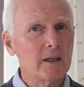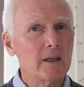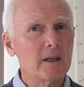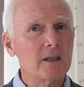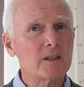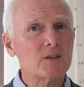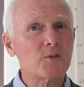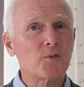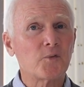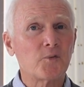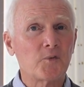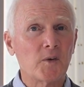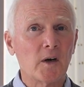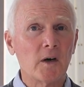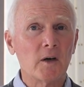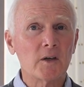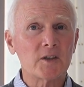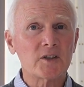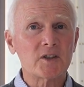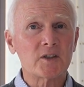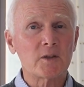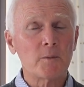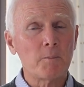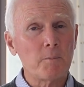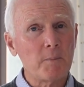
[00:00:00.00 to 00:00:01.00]
is far
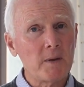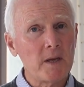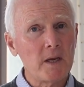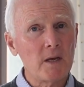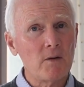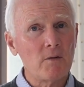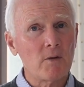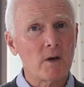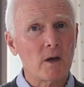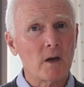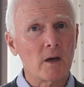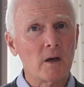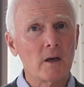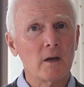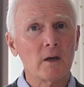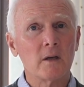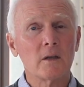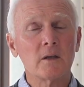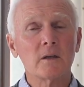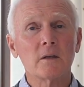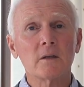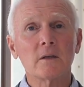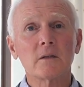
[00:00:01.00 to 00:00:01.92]
superior